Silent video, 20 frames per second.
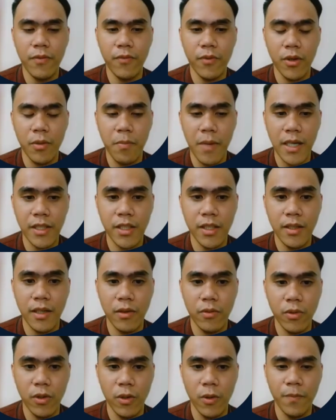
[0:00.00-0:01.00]
for marginal
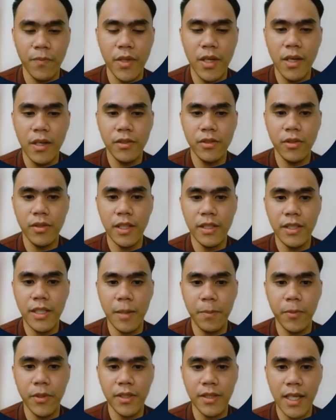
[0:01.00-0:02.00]
role. So that's a
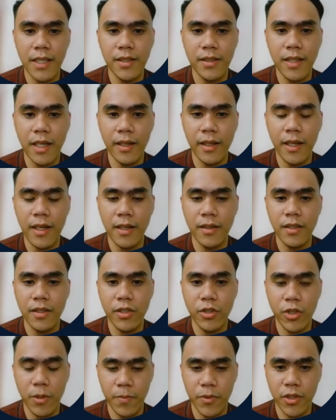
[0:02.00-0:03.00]
precise technical
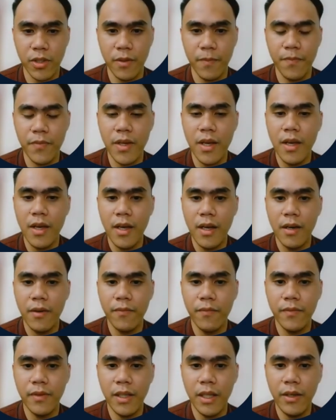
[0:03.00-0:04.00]
description.
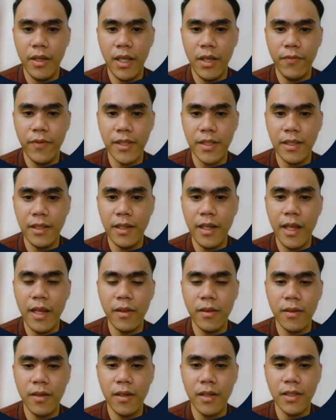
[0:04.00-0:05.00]
The
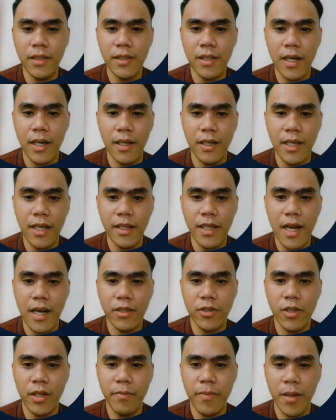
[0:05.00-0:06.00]
facilitators are not
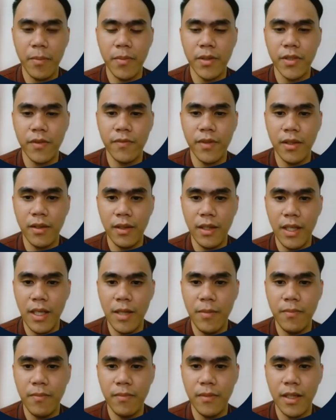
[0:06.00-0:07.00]
actually members of the
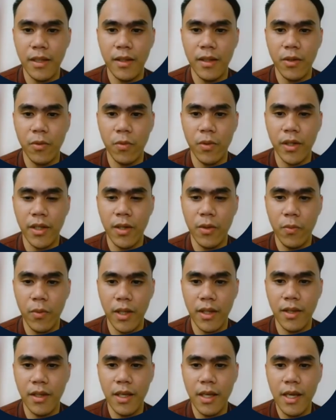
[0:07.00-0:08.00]
team that they're working
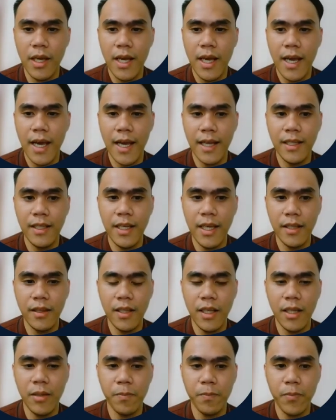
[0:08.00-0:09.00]
with, and yet
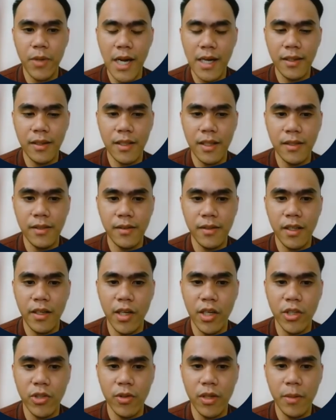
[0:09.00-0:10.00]
in practice, they're
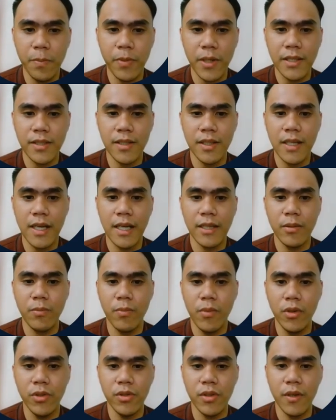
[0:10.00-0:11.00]
usually present at
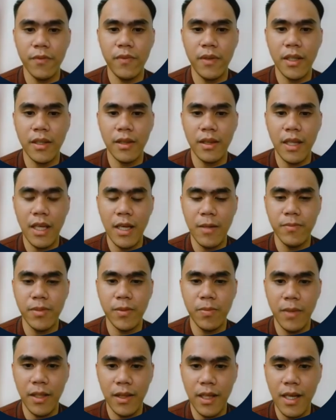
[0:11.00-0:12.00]
most of the team's
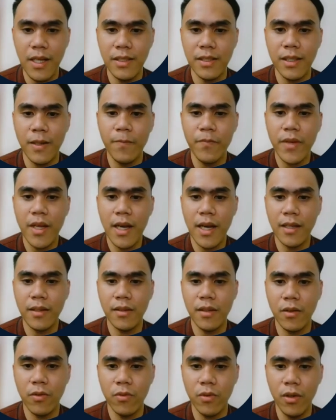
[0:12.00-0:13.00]
meetings, and
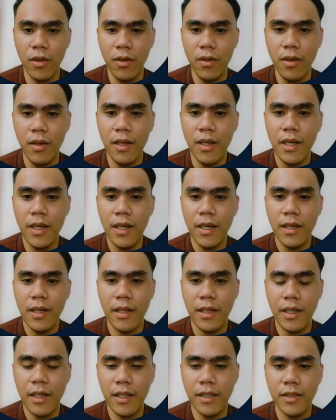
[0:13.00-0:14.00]
their role
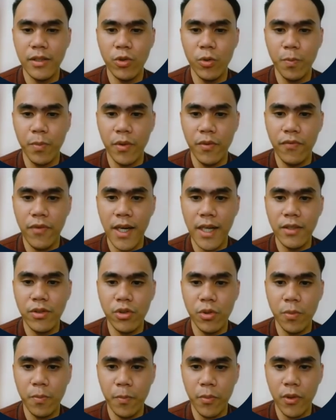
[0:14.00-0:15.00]
is to provide
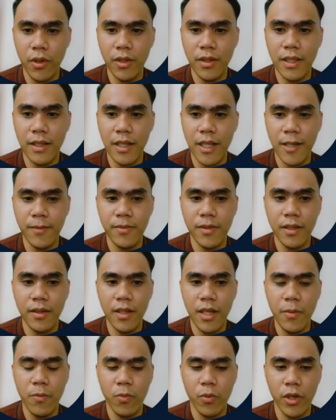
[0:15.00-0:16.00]
support that helps the
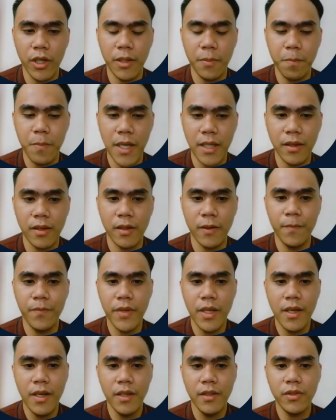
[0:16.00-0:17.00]
team work better.
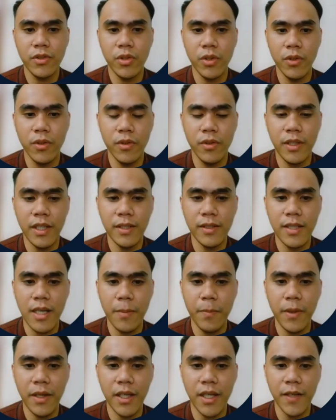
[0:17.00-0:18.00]
So this
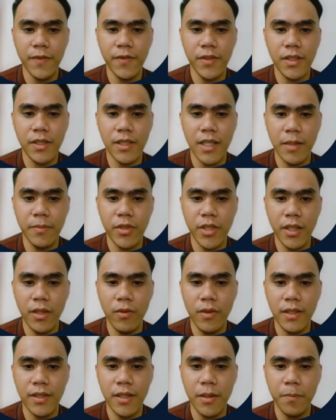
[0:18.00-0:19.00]
topic gives some
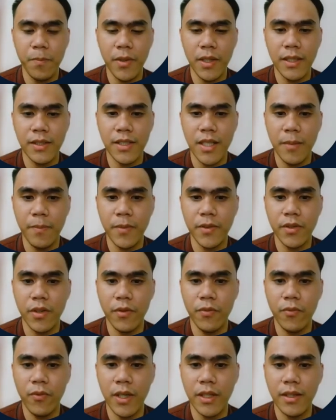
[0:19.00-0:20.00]
genuinely simple examples
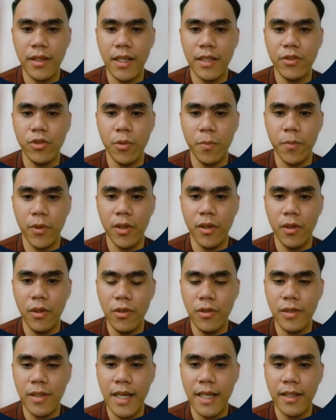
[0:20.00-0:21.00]
of what that support
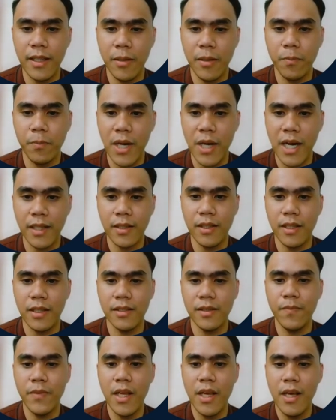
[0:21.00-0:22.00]
looks like in
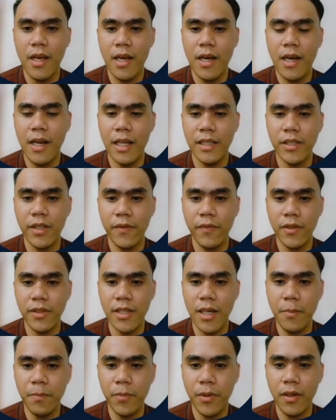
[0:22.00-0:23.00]
practice. Let's say, for
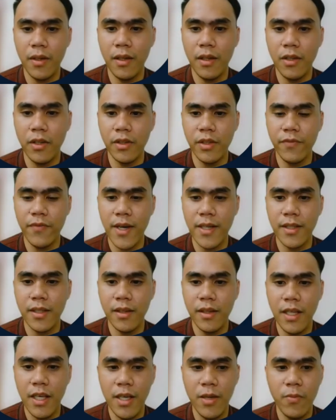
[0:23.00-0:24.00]
example, notifying the
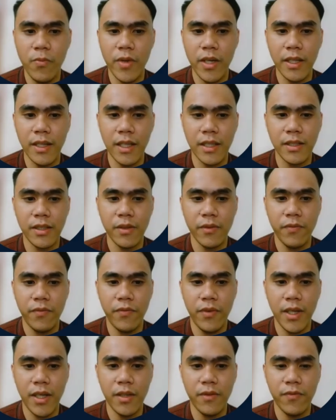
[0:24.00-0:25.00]
team when it has
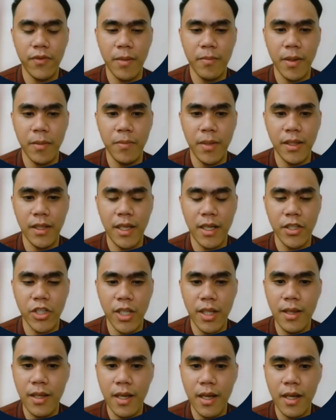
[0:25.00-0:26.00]
veered from a meeting
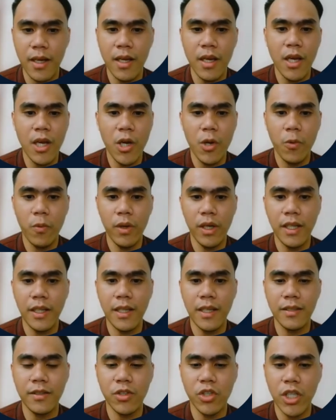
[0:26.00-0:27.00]
agenda, when it
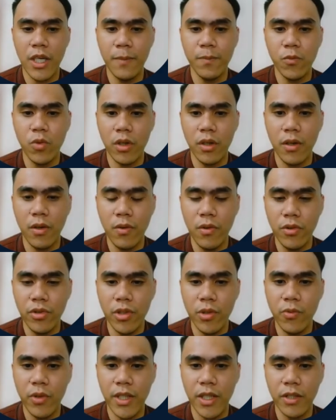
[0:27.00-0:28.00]
has jumped to a
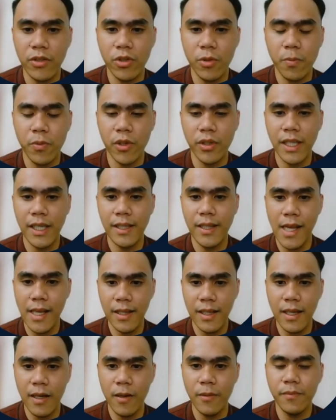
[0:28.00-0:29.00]
conclusion without supporting
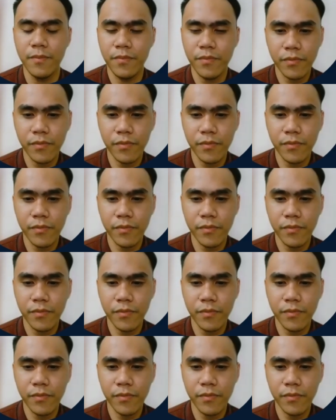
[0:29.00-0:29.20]
data,